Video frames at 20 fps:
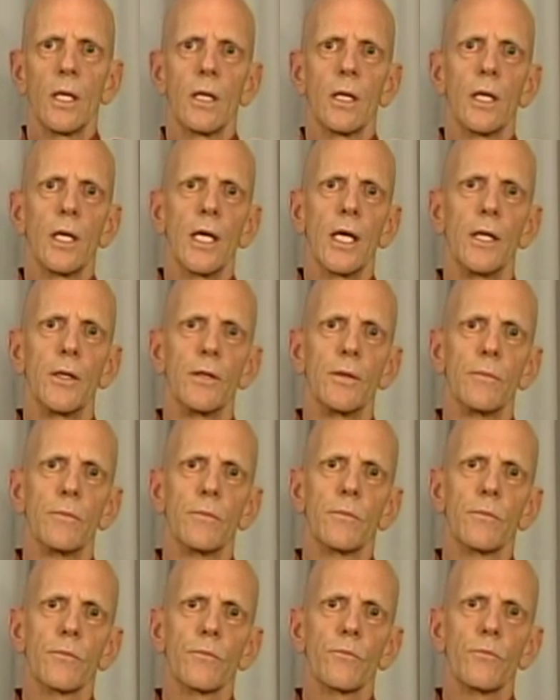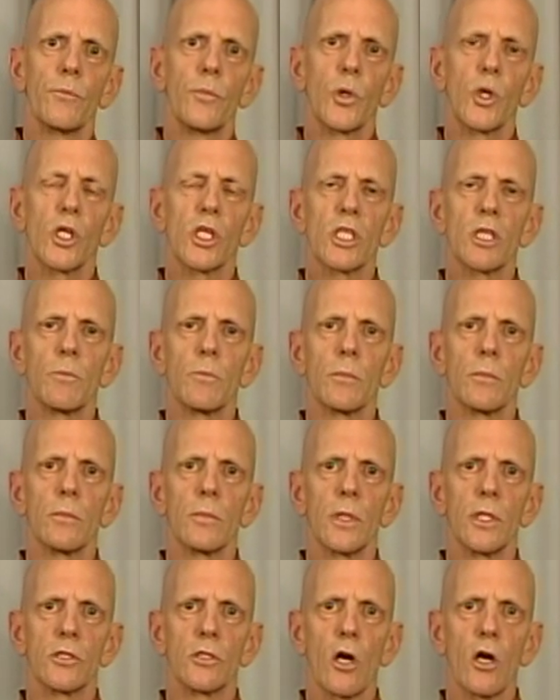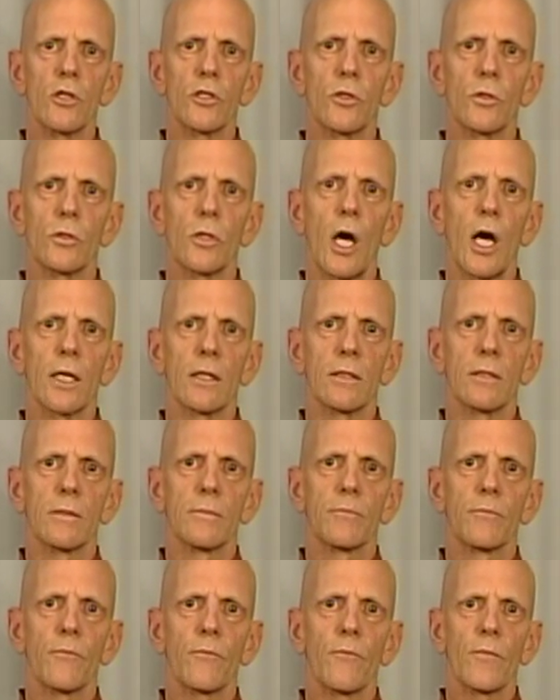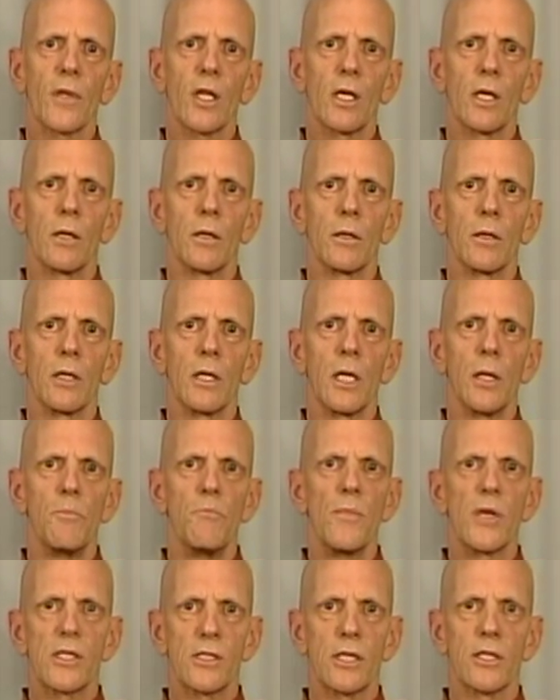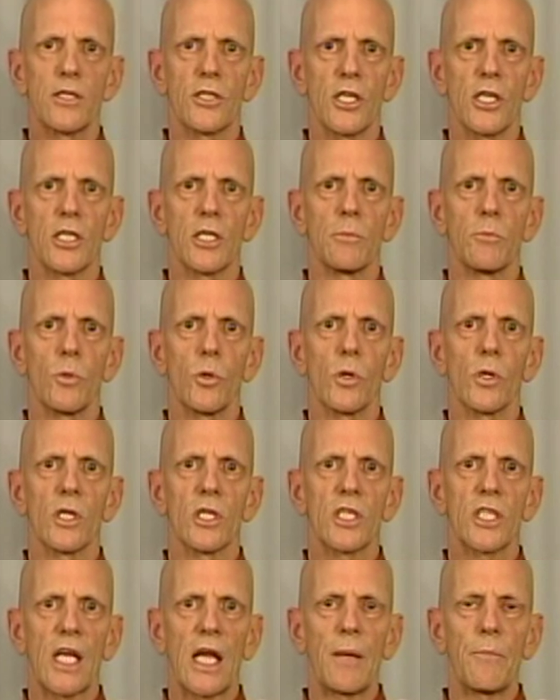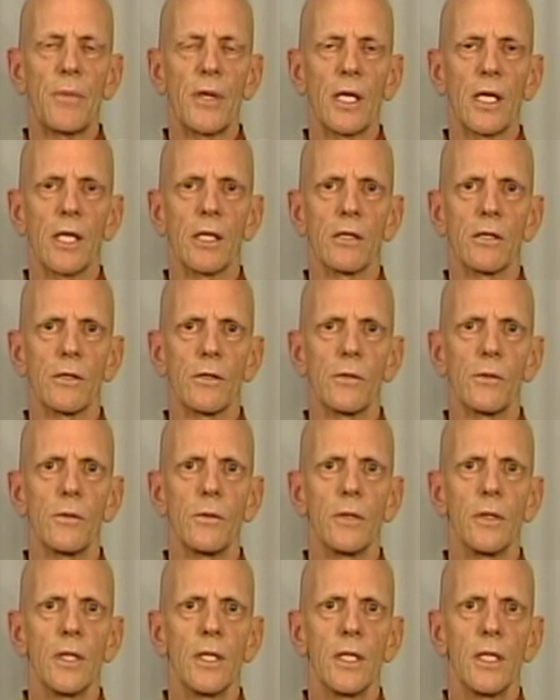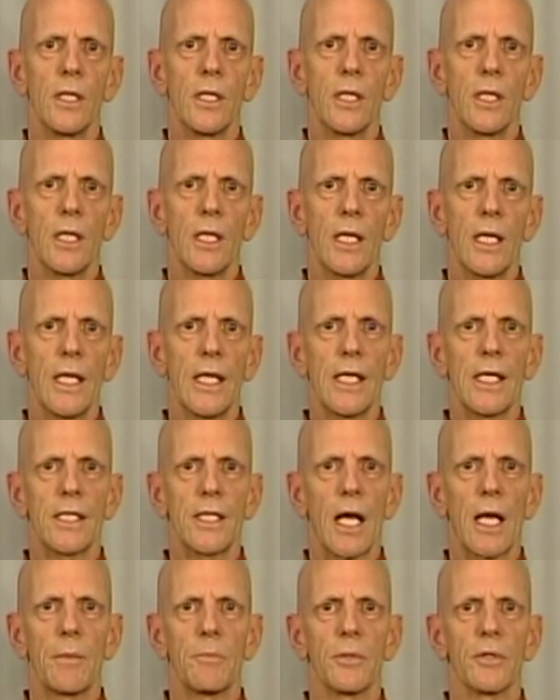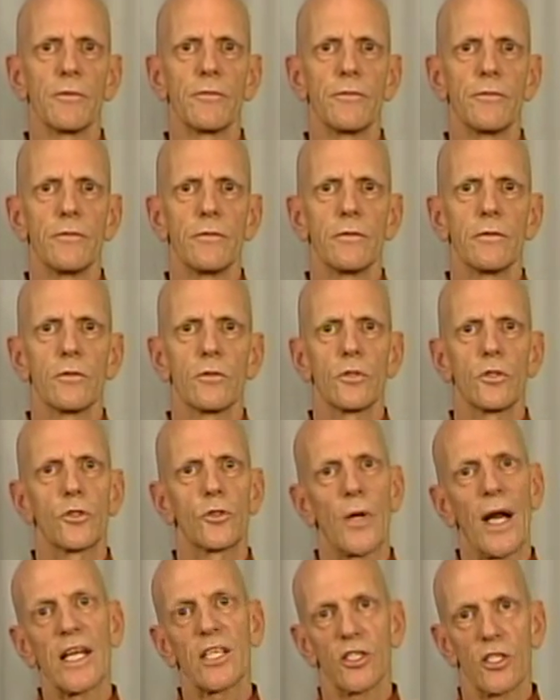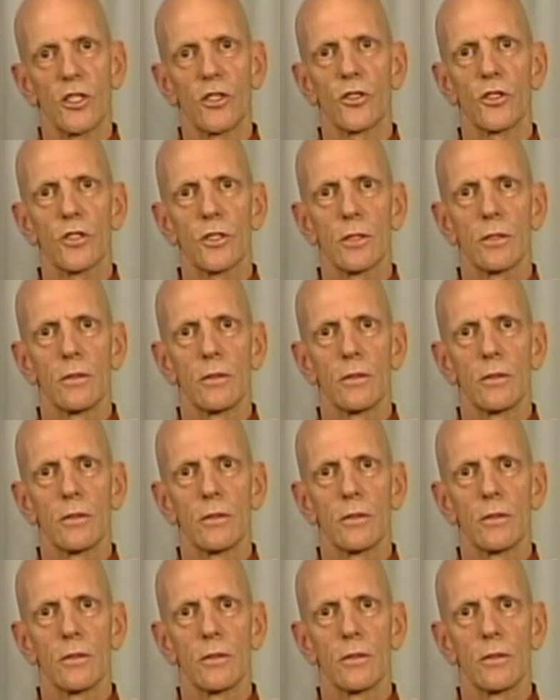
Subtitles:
And Buddhism is also not a mysticism or escaping into any type of trances,